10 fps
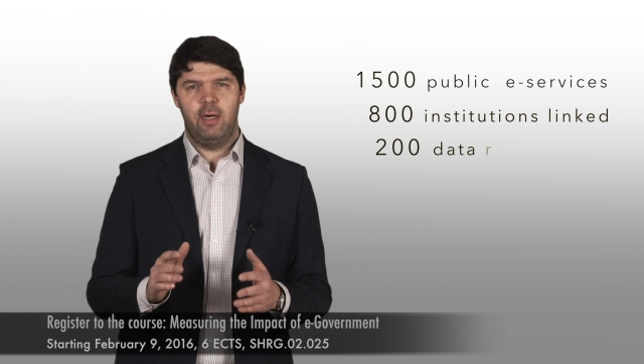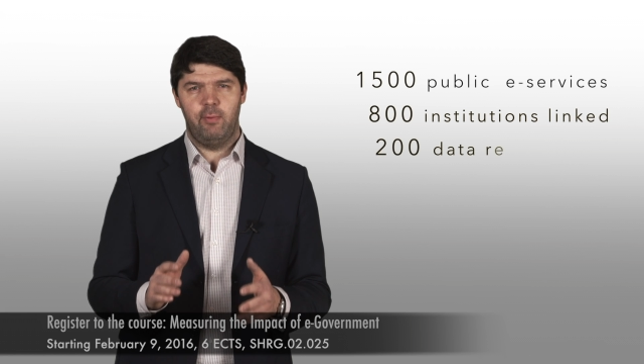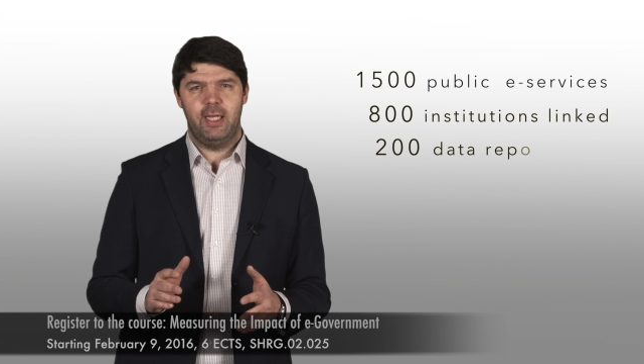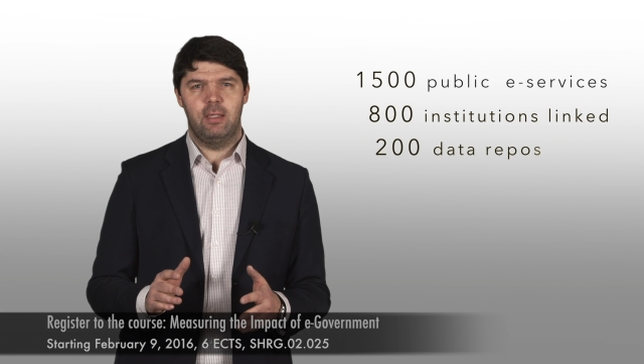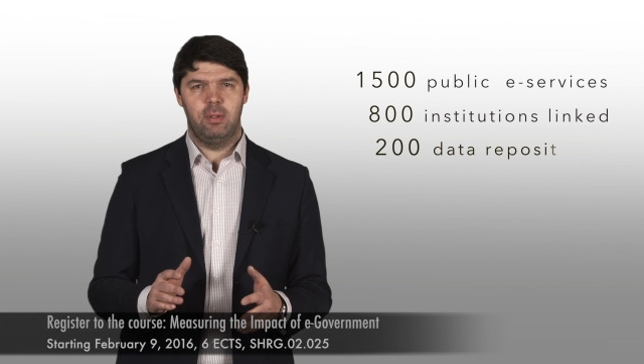
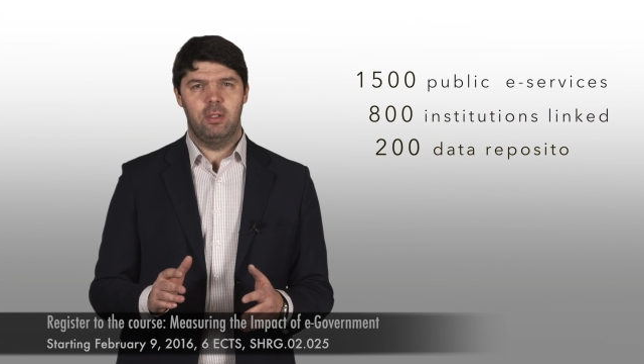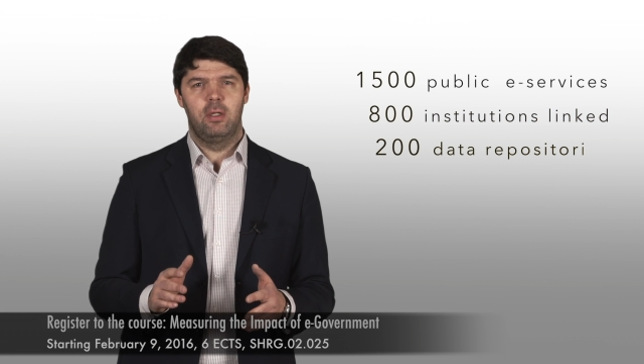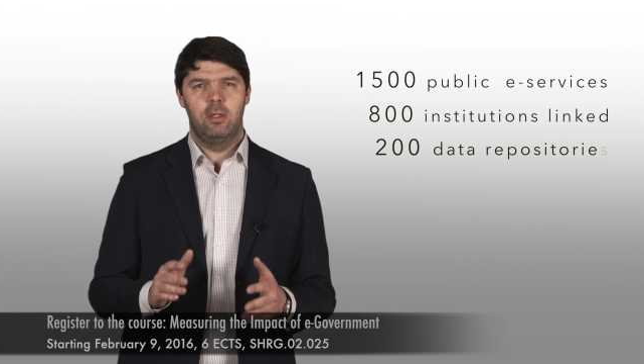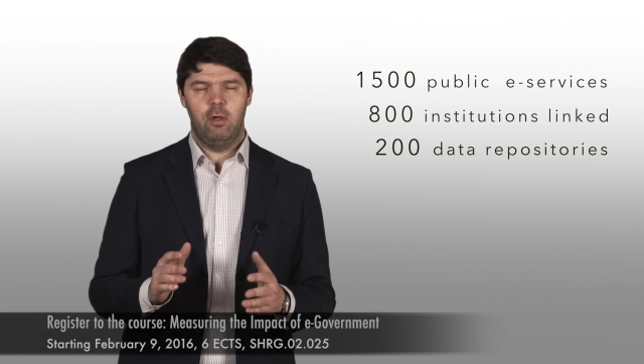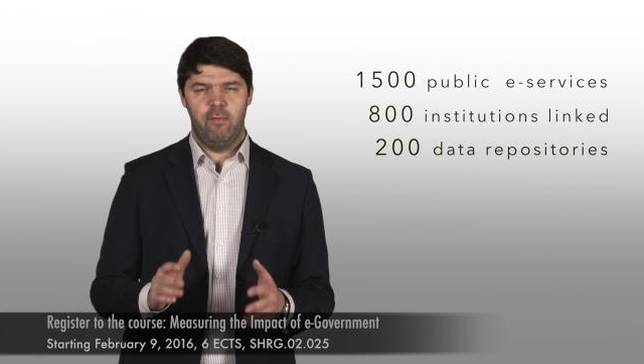available
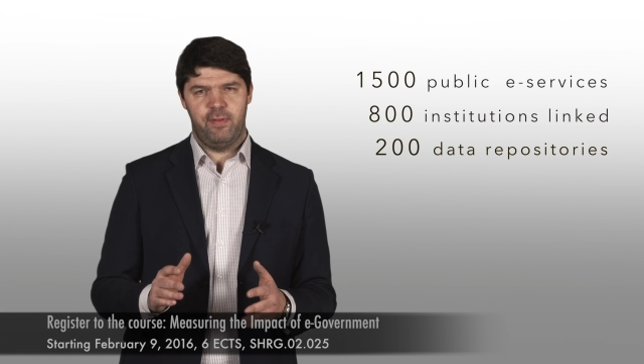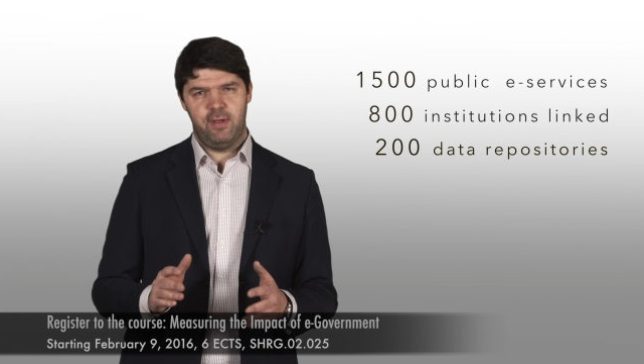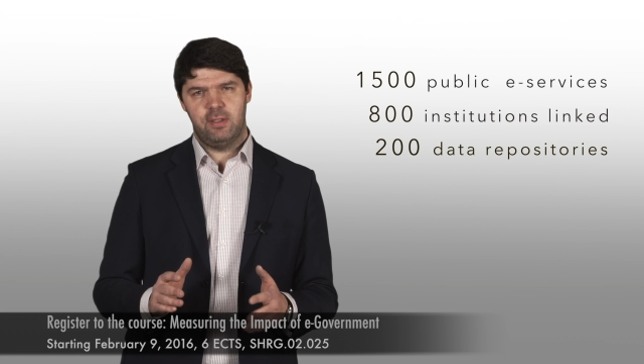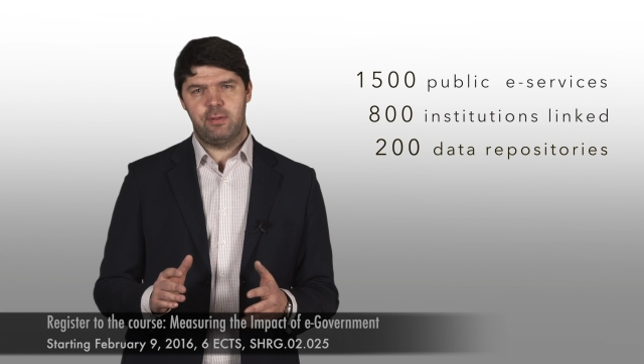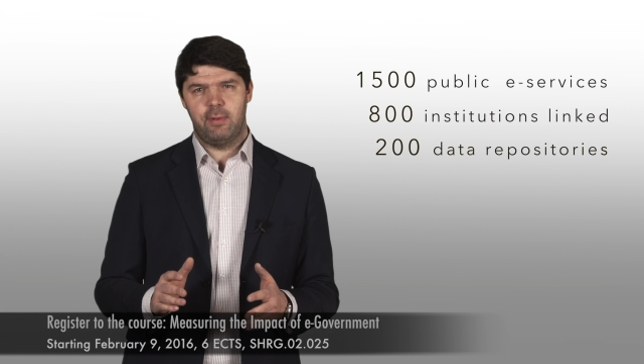over
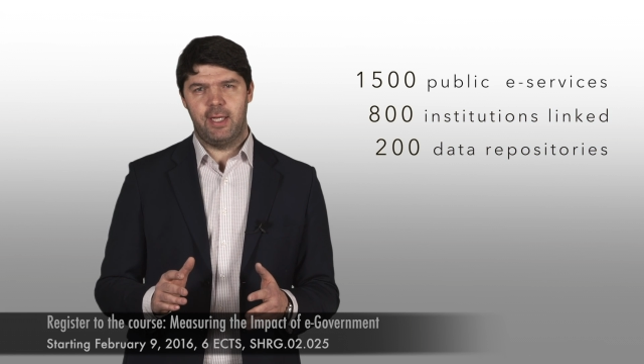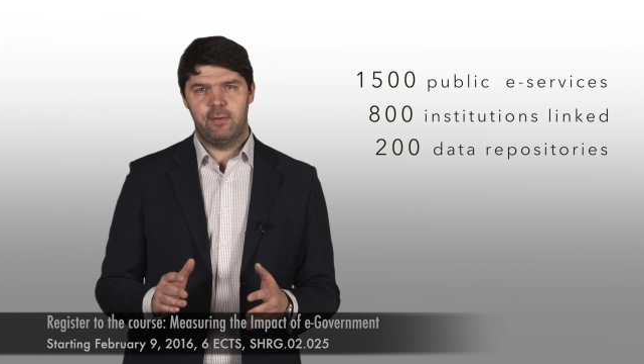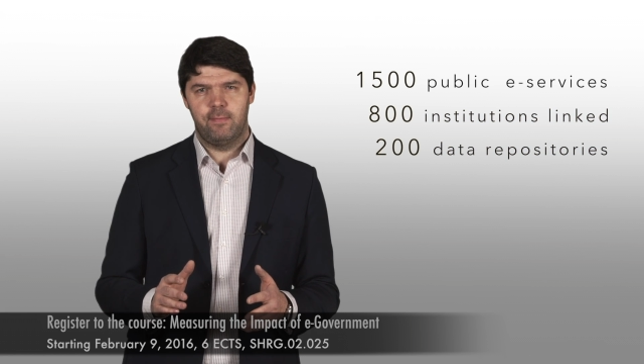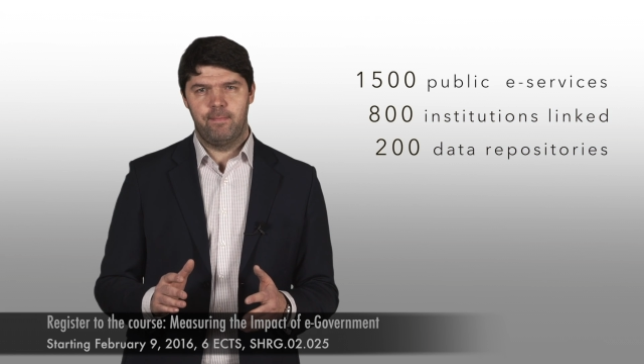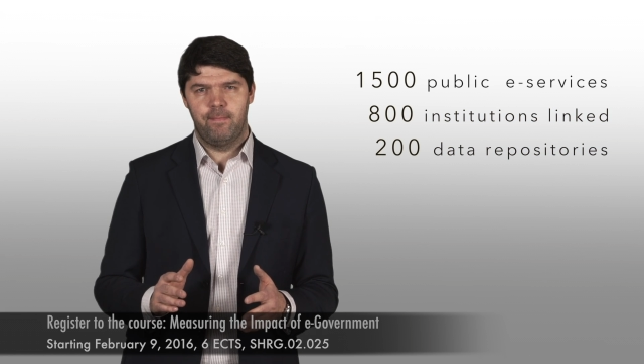the internet?